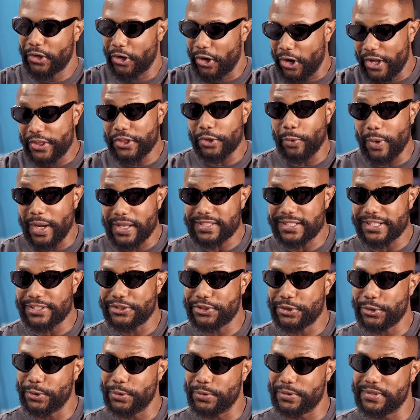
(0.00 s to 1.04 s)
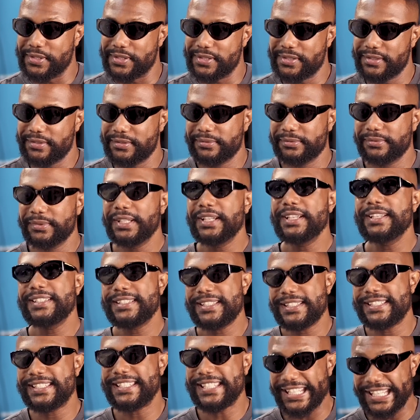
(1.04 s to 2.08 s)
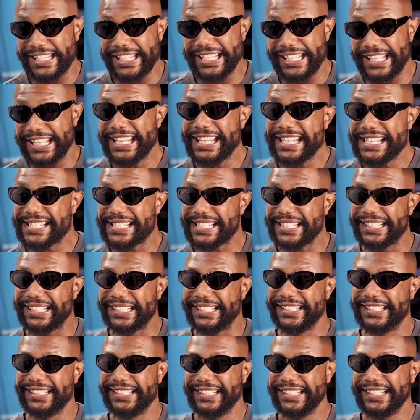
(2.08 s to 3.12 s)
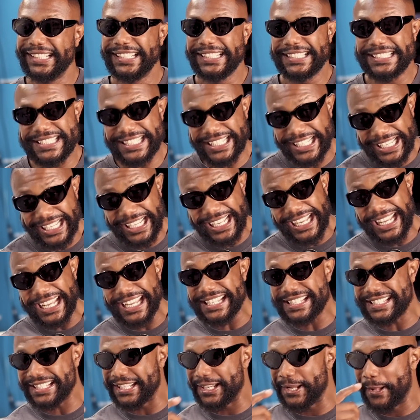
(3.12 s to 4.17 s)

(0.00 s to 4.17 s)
on the ones and twos. Oh yes, it's my your, yeah, your man easy. easy.